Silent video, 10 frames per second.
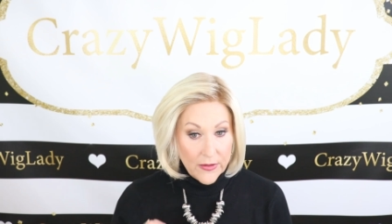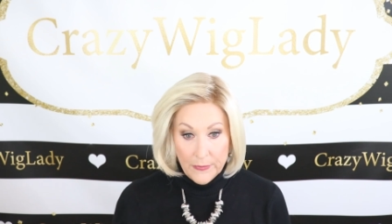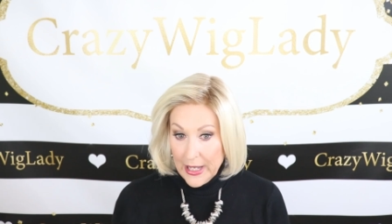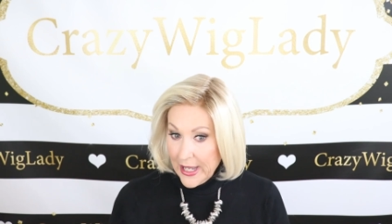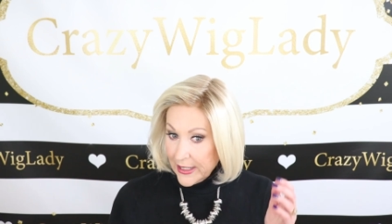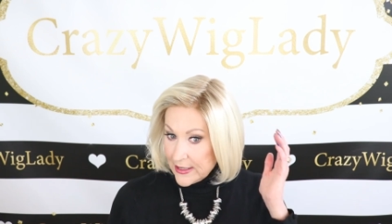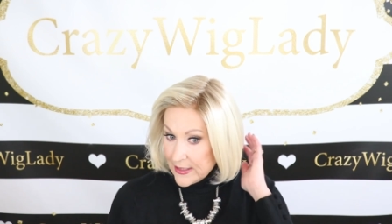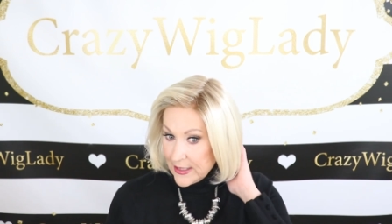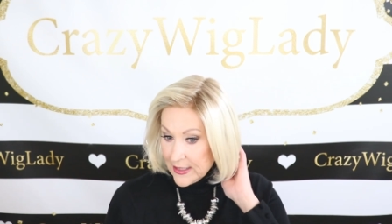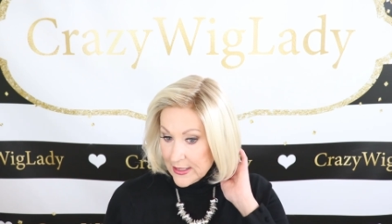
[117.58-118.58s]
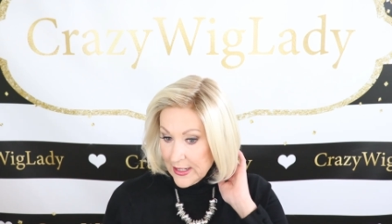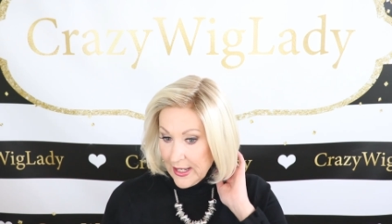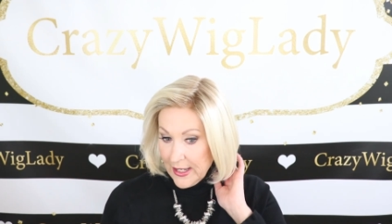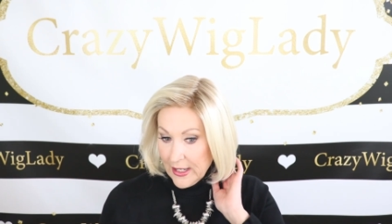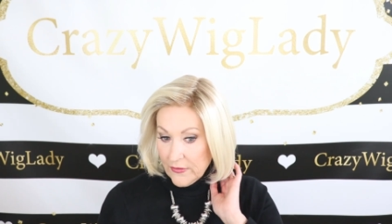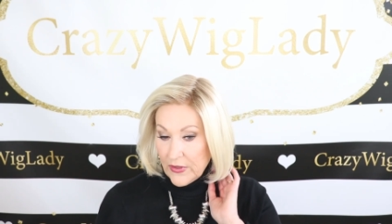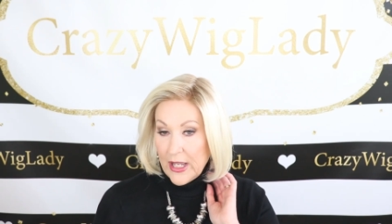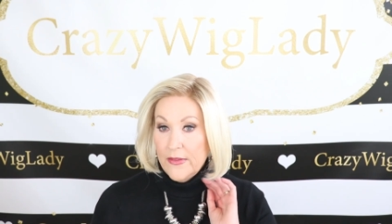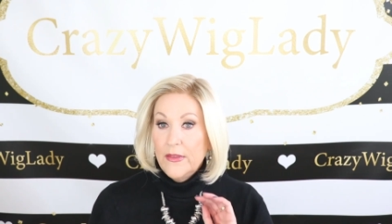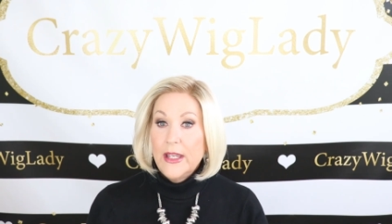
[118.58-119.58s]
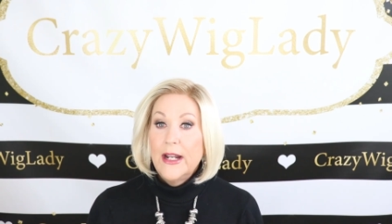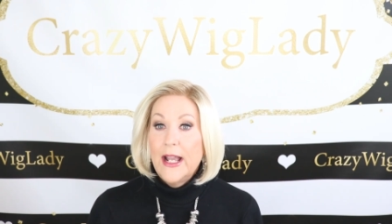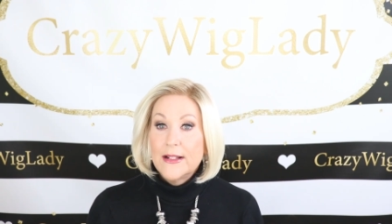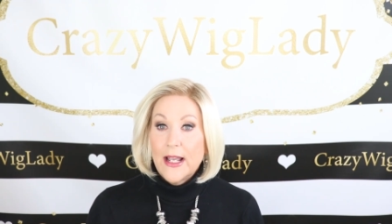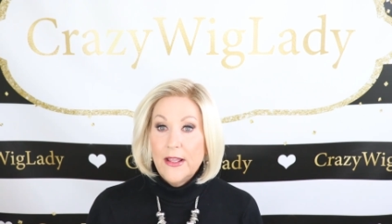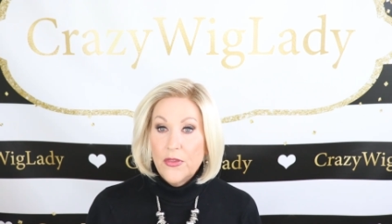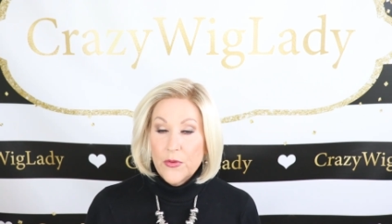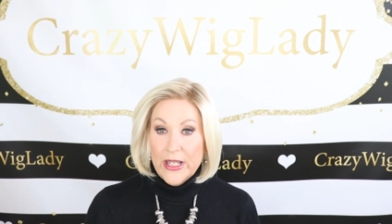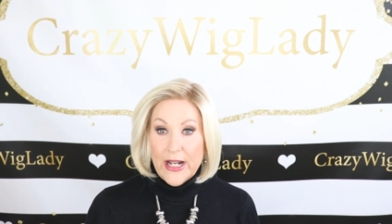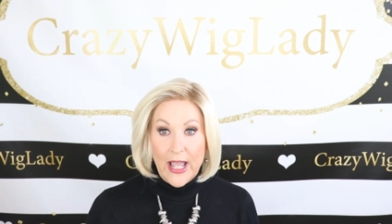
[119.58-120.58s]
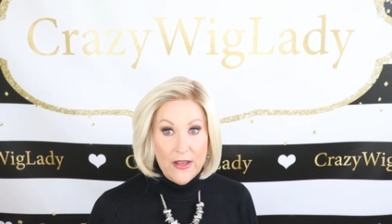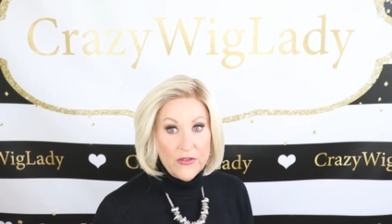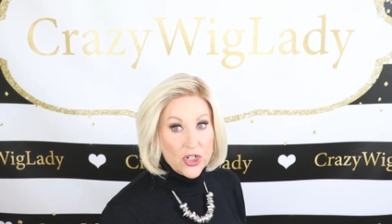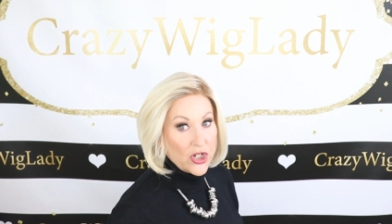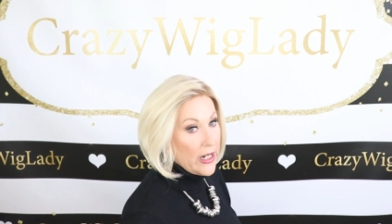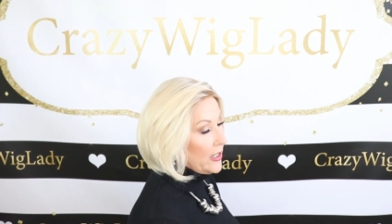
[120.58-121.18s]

The back is six and a half, and it has a three and a half inch